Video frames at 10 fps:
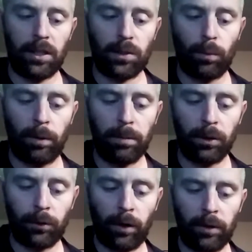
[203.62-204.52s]
this one
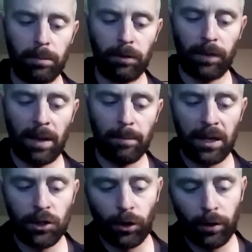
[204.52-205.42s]
built around the B flat
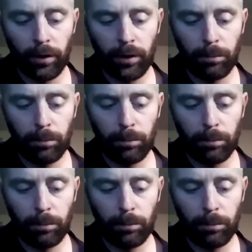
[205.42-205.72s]
major,